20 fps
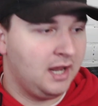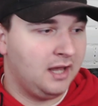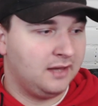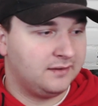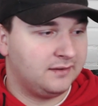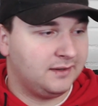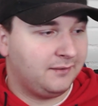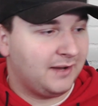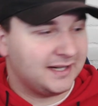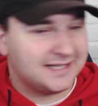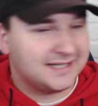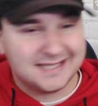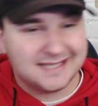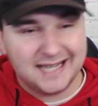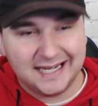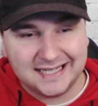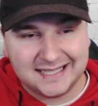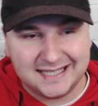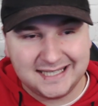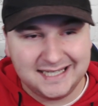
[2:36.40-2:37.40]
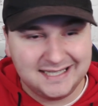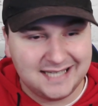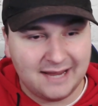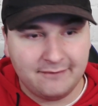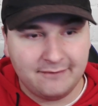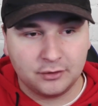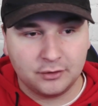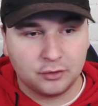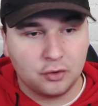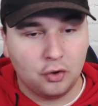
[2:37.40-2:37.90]
They've had
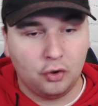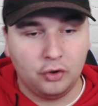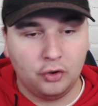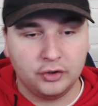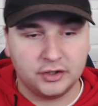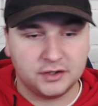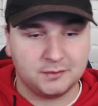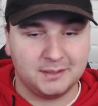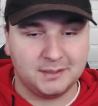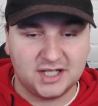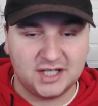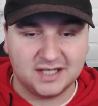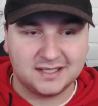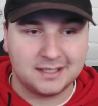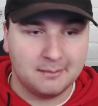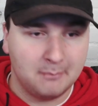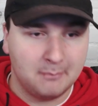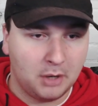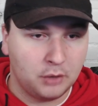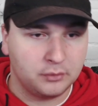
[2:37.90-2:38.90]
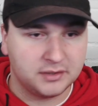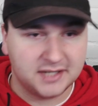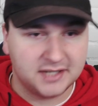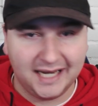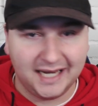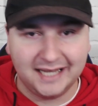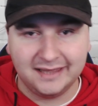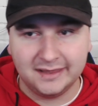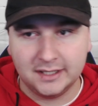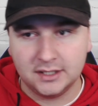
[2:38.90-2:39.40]
67 corners, which is the most
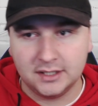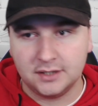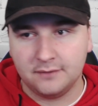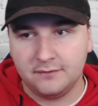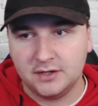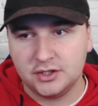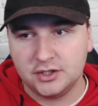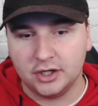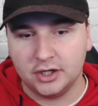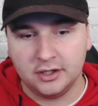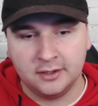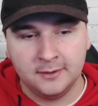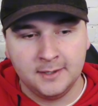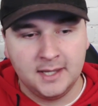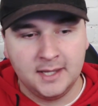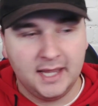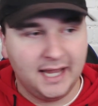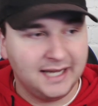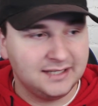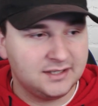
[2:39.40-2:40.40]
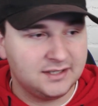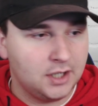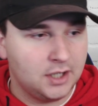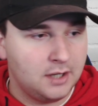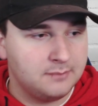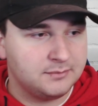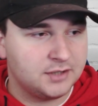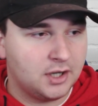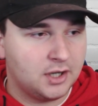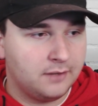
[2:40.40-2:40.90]
in the division. In
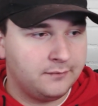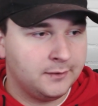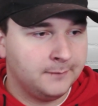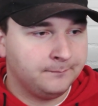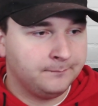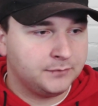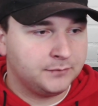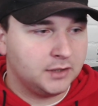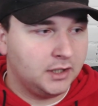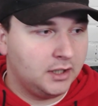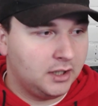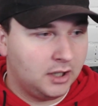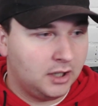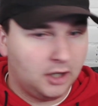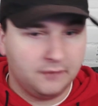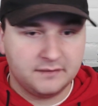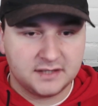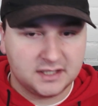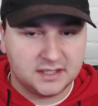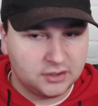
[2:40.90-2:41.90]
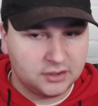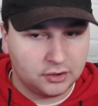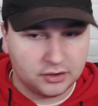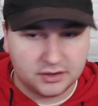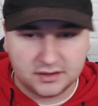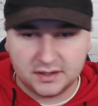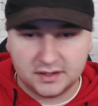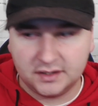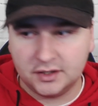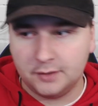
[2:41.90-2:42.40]
terms of obviously
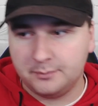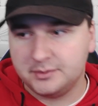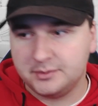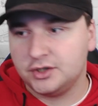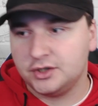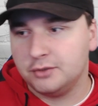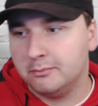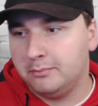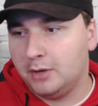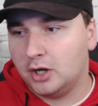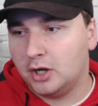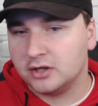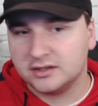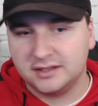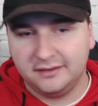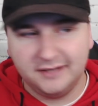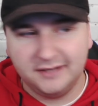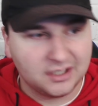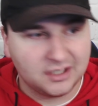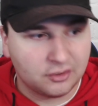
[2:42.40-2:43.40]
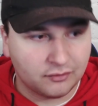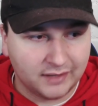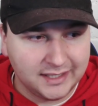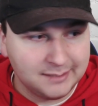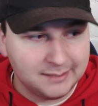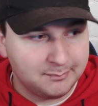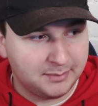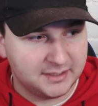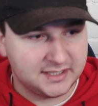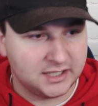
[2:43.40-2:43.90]
touches in the opposition box, they're in a
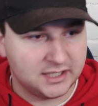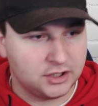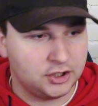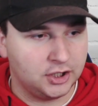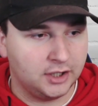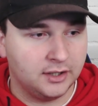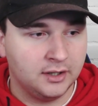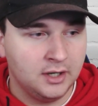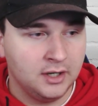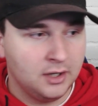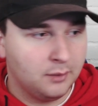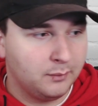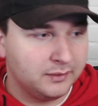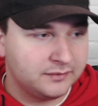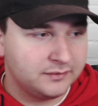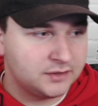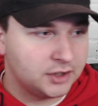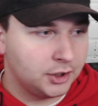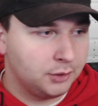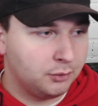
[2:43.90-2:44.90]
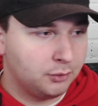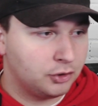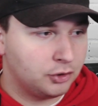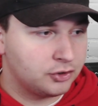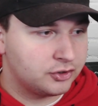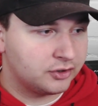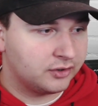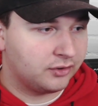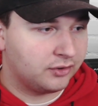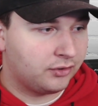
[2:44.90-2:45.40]
great position with
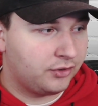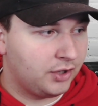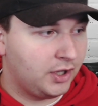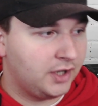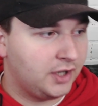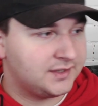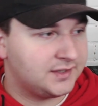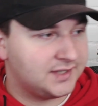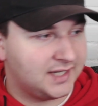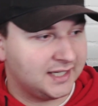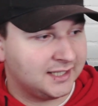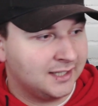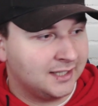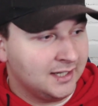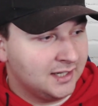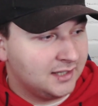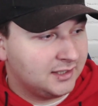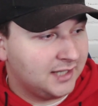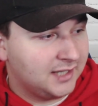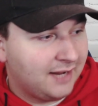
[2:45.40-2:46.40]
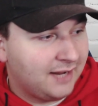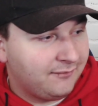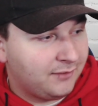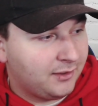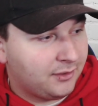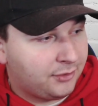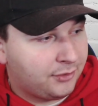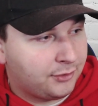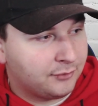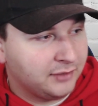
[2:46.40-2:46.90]
230. They have
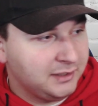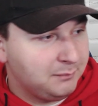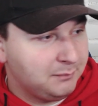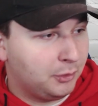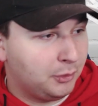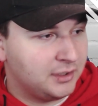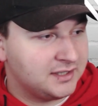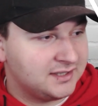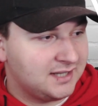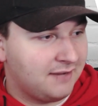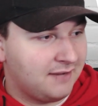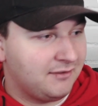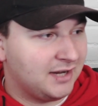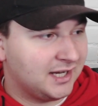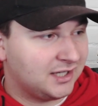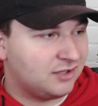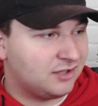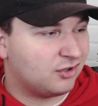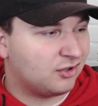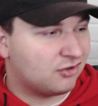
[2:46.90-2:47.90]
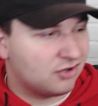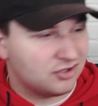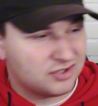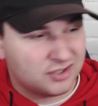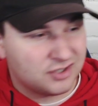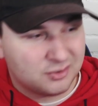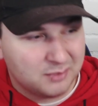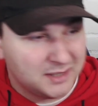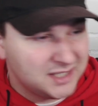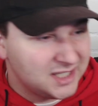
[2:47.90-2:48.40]
3.7 accurate
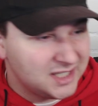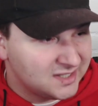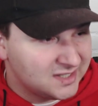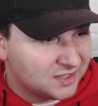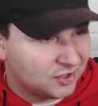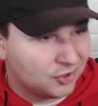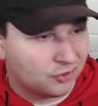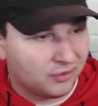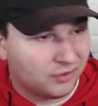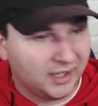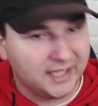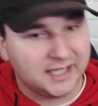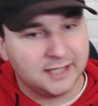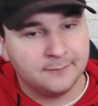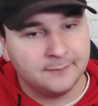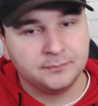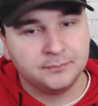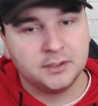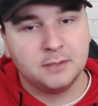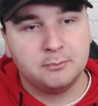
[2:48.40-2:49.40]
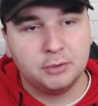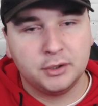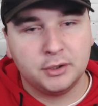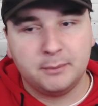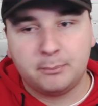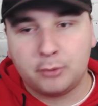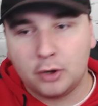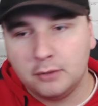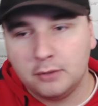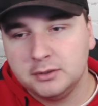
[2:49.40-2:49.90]
crosses, which isn't great. But the
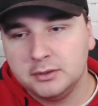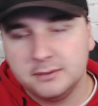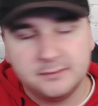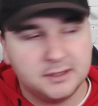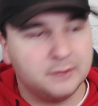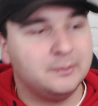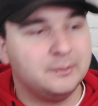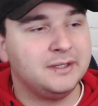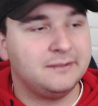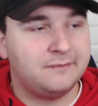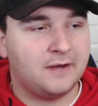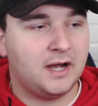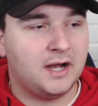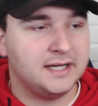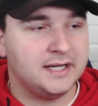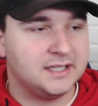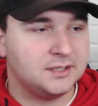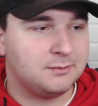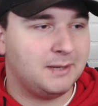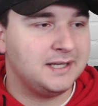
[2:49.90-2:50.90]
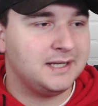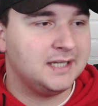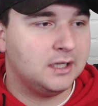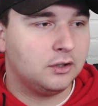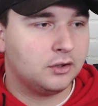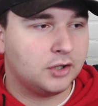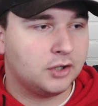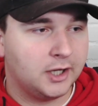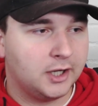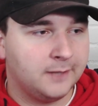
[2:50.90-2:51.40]
problem that we find is when you
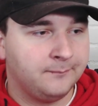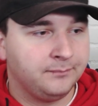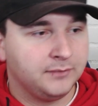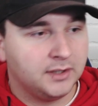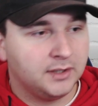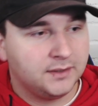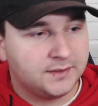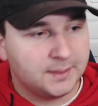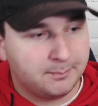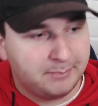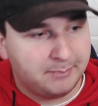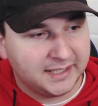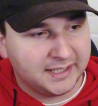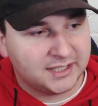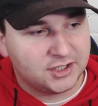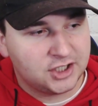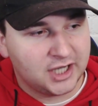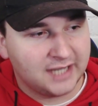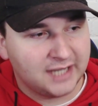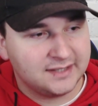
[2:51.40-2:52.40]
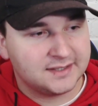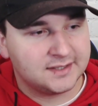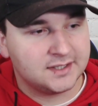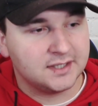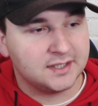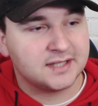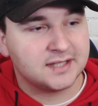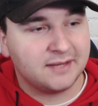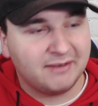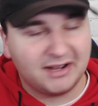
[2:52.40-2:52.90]
look at the big
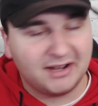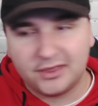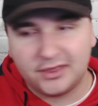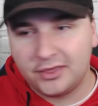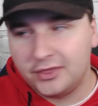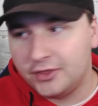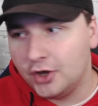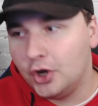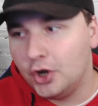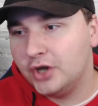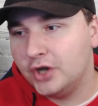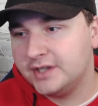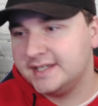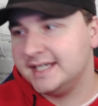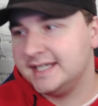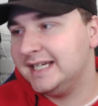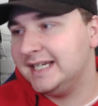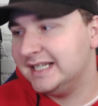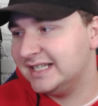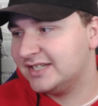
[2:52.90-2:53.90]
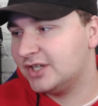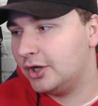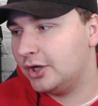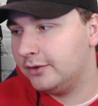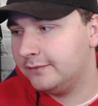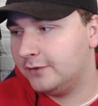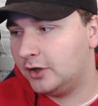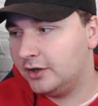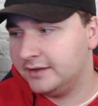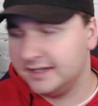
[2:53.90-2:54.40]
chances, they've had 13 so
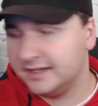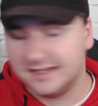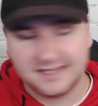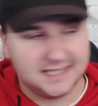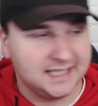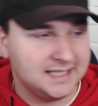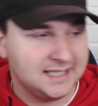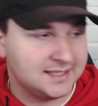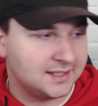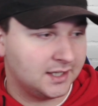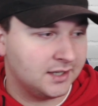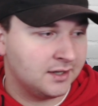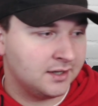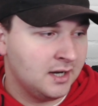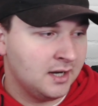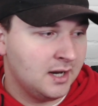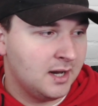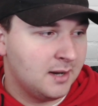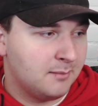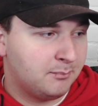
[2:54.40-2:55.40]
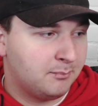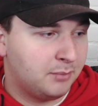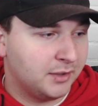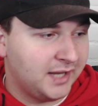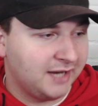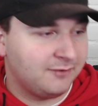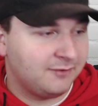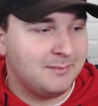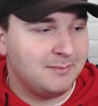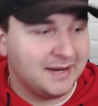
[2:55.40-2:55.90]
far this season, but
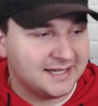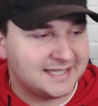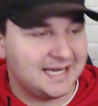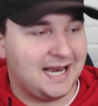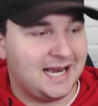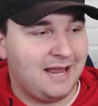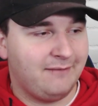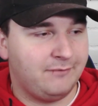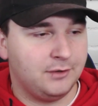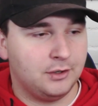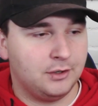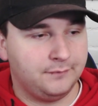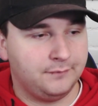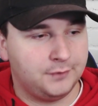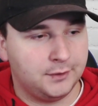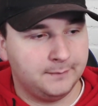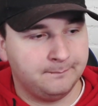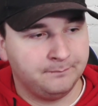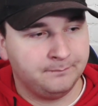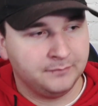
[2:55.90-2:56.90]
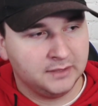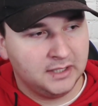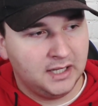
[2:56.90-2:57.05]
they've missed 11 of them.